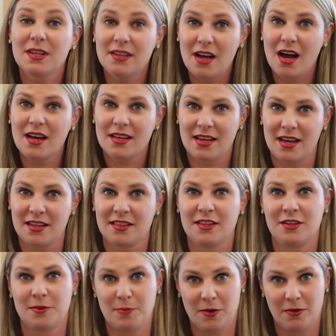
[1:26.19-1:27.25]
cannot get the
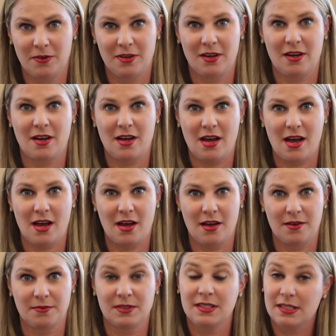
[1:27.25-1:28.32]
pneumonia
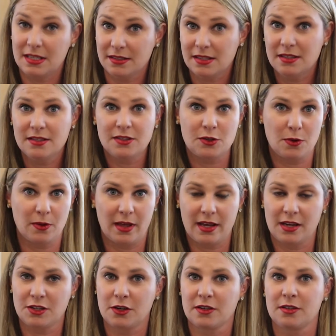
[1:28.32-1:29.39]
uh, diseases, so like
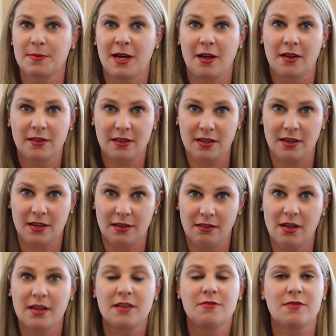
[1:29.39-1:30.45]
I talked about, the
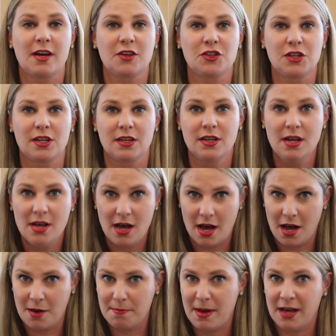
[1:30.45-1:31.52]
lung infection,
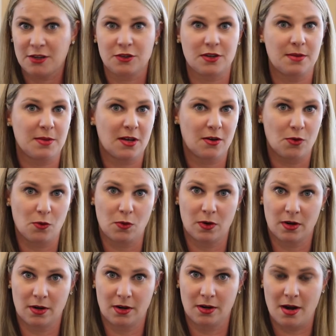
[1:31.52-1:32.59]
uh, bacteremia,
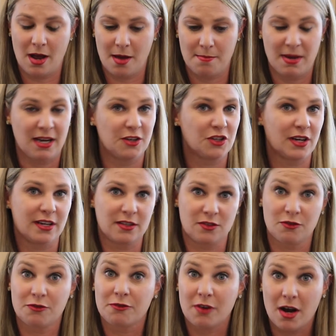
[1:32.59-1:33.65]
or uh,
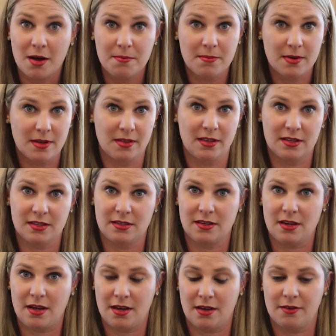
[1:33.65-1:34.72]
meningitis from from this
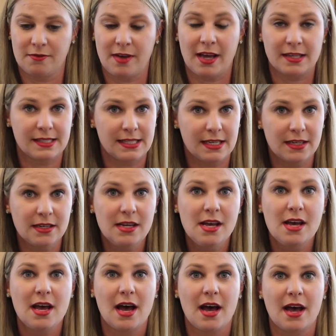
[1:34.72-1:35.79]
uh, vaccine.
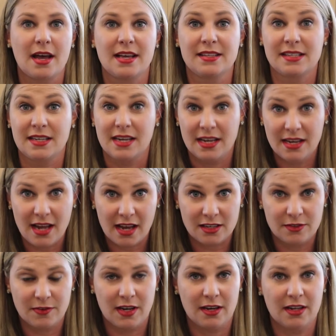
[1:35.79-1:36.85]
Uh, it's an
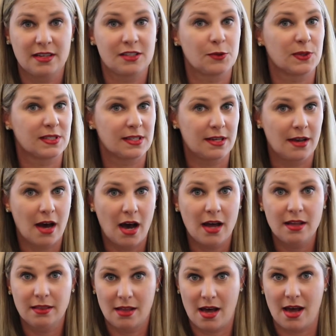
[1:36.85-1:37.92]
inactivated, so it's
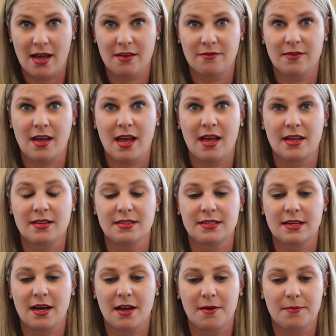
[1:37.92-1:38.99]
not live, and
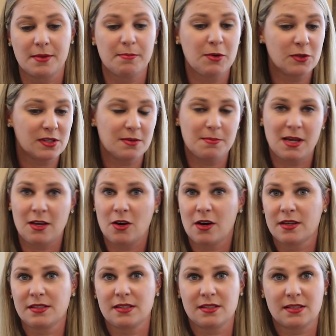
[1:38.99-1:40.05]
um, the most it may
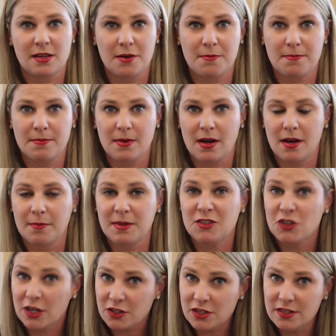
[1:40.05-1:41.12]
cause is some um,
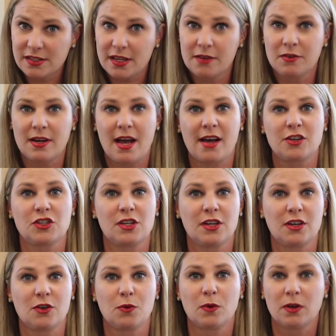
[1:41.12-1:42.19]
injection site
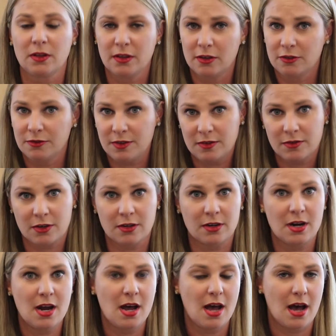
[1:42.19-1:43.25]
reaction or a little
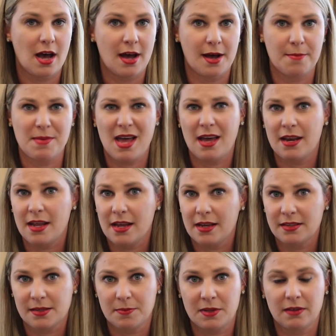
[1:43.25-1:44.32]
fever, um, headache,
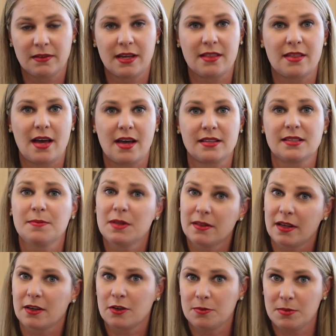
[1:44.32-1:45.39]
something like that, something
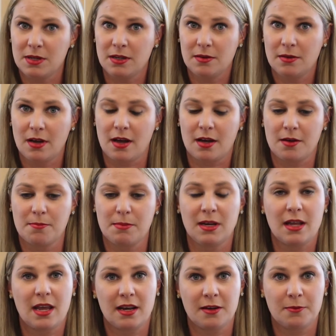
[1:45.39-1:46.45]
that could be uh,
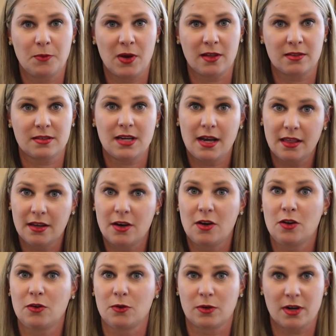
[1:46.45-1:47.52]
mitigated with
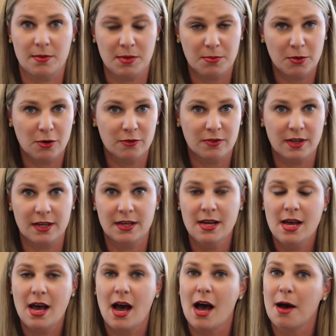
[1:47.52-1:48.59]
Tylenol or ibuprofen,
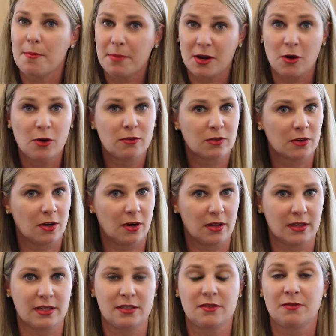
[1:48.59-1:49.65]
um, but overall
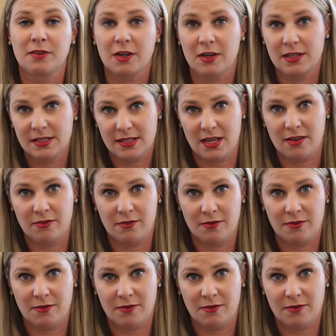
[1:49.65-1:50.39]
it is a very safe